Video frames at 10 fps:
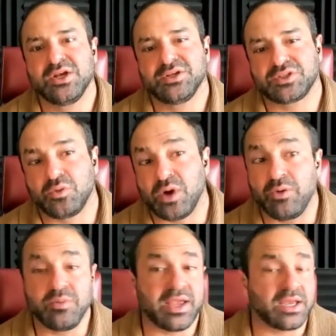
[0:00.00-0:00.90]
So while
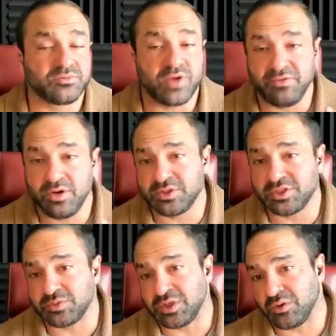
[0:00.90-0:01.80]
we're making revenue, which
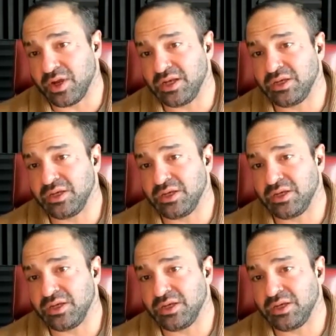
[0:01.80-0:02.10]
has been great,